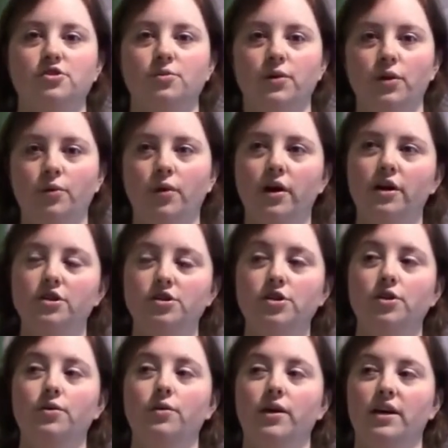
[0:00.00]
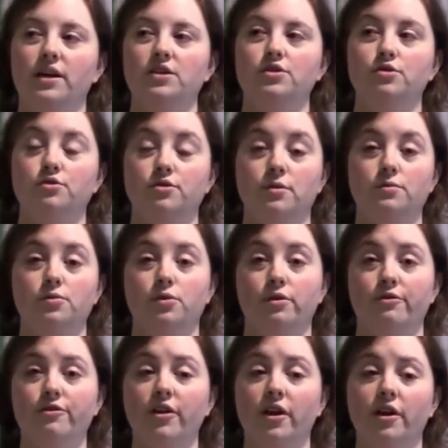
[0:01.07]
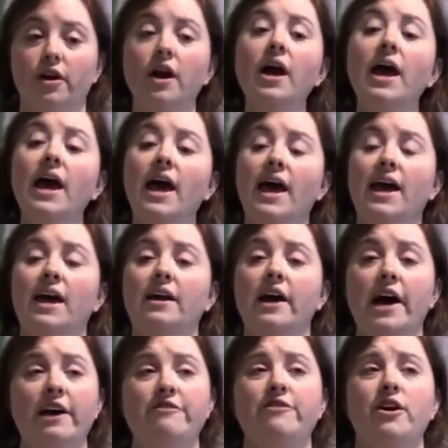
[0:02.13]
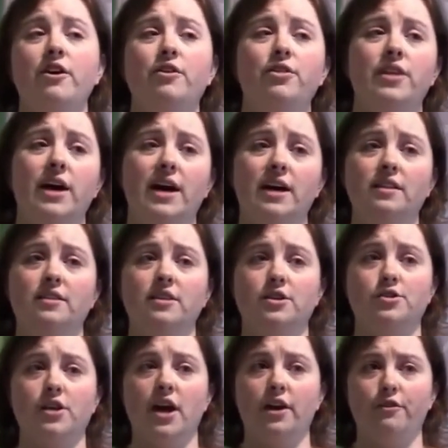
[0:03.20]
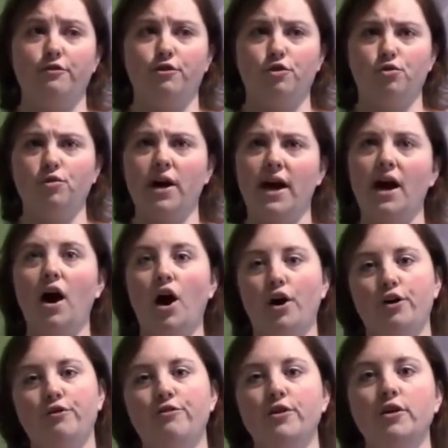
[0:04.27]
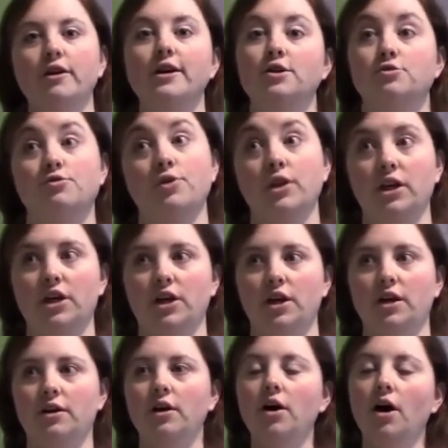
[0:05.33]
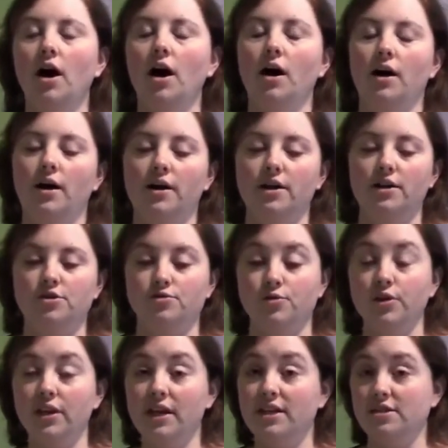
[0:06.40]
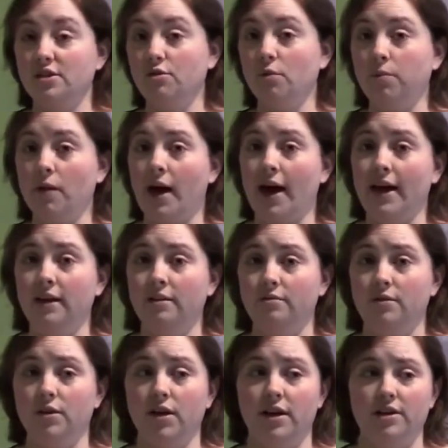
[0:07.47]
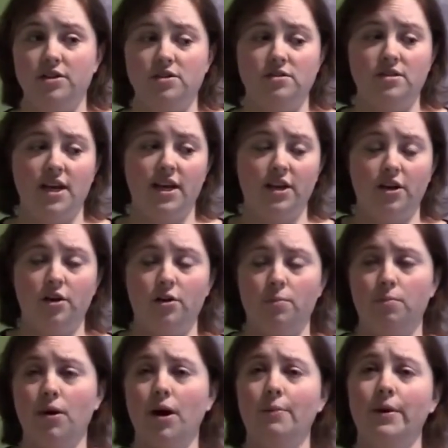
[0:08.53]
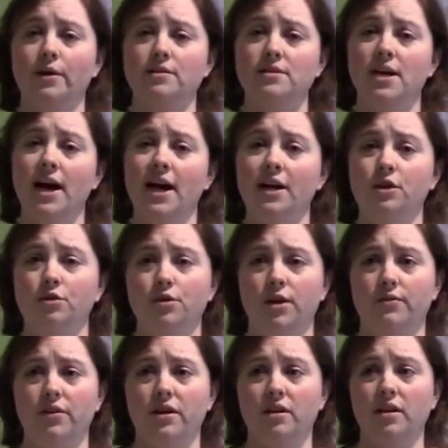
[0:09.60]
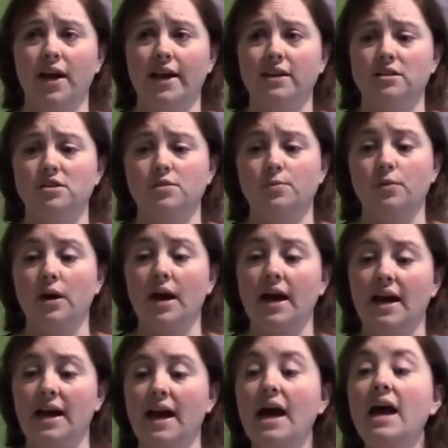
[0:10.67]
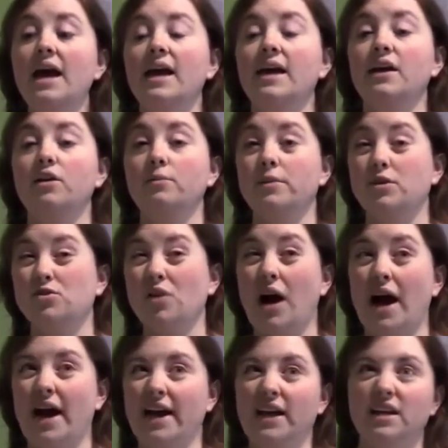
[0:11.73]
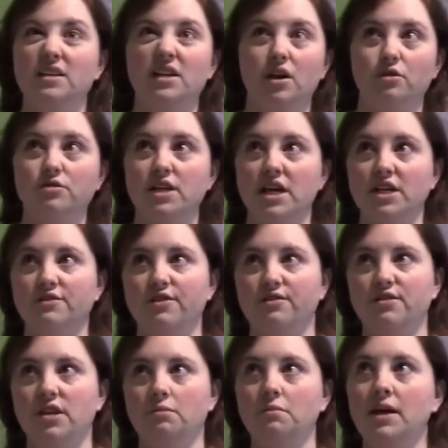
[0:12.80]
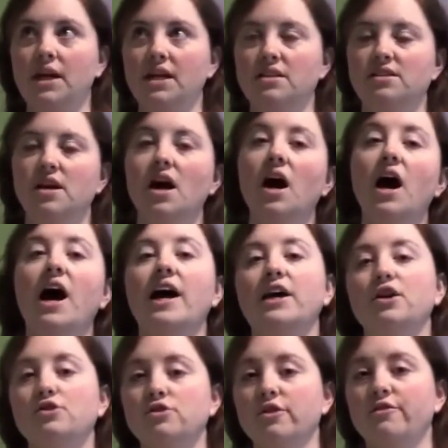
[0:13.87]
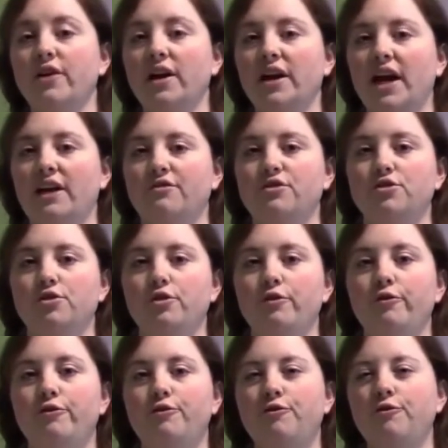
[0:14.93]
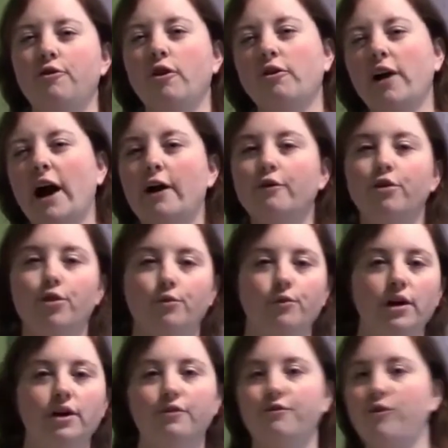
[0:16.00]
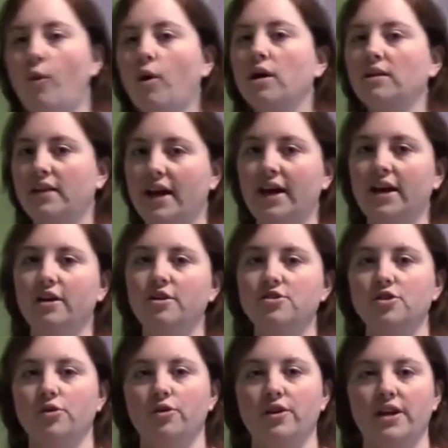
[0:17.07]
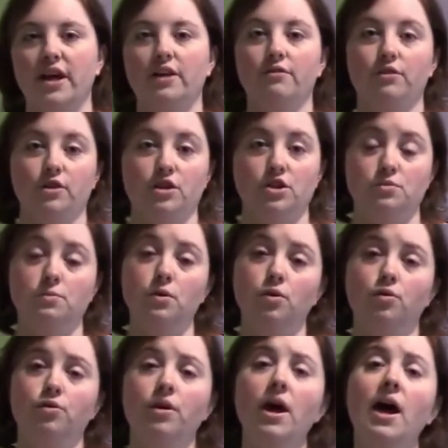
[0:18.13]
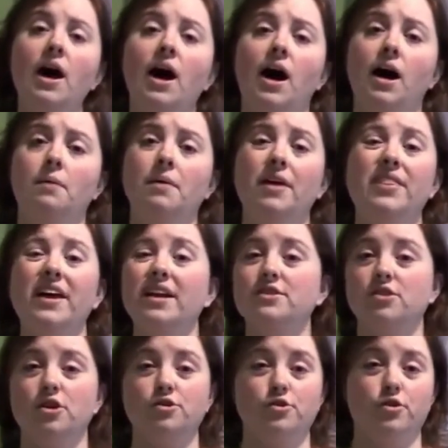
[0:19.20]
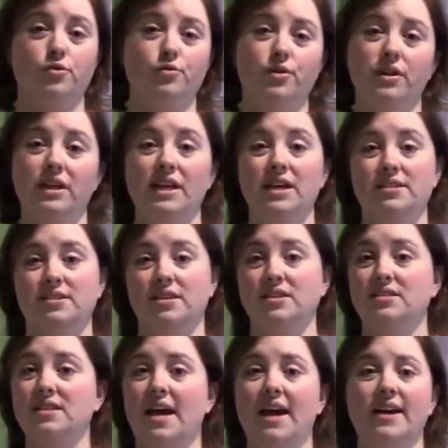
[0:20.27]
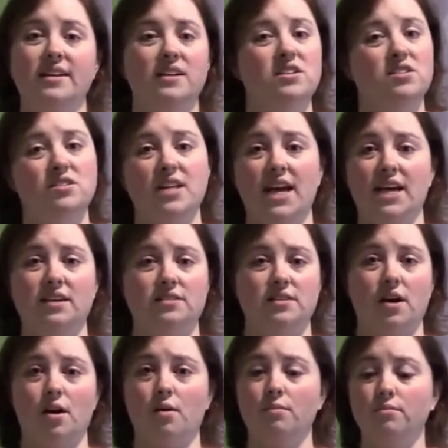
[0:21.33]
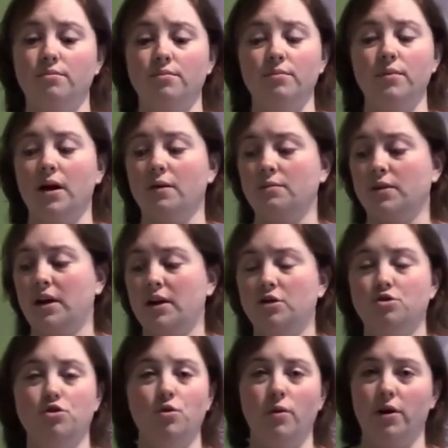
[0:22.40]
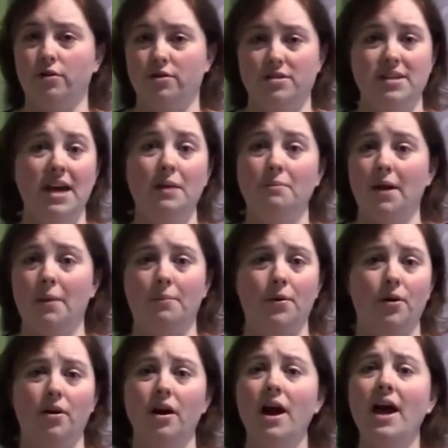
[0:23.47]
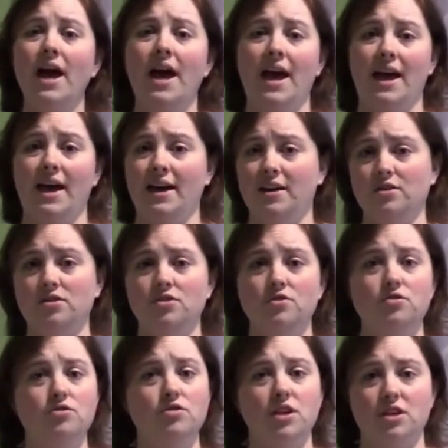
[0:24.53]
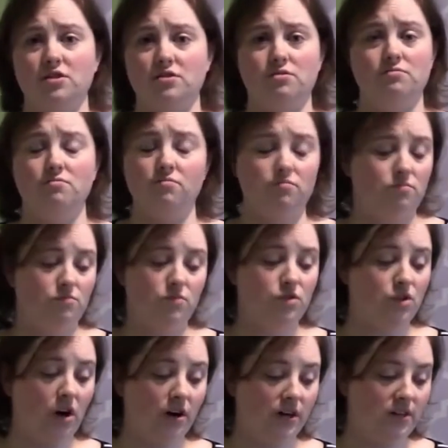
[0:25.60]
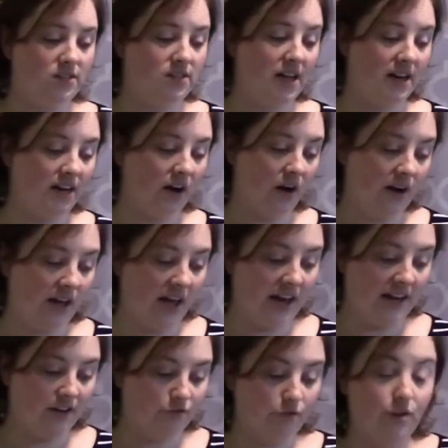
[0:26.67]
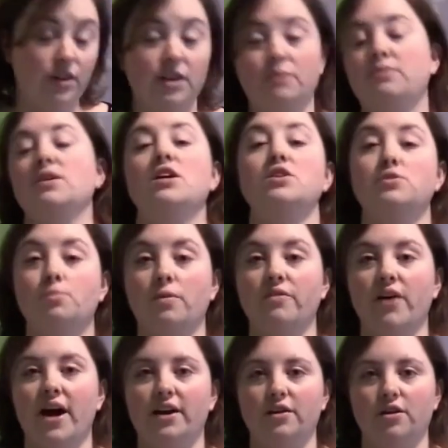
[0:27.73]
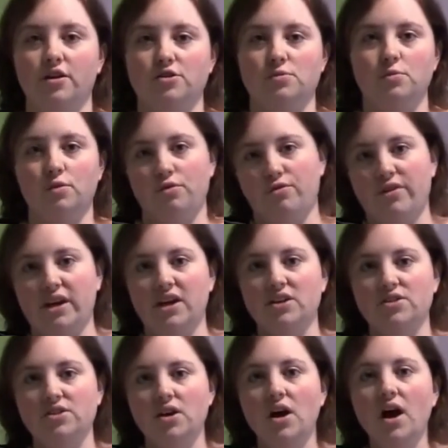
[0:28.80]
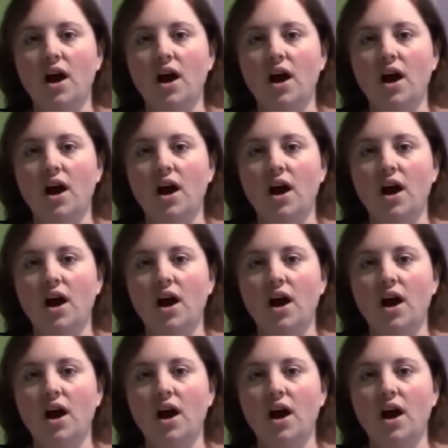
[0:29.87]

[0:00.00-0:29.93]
So what you want to do is use some sort of filler. And I found that this kind of gray auto filler is really good. It's really easy to apply. You kind of just take your prop outside, you give it a light spray, it'll be dry in 10 to 15 minutes. I usually find I have to do around 3 to 4 layers in order to get it really smooth. And then it's also really easy to sand. I just take some kind of 200 sandpaper and just started sanding on it, and it really does provide a smooth finish.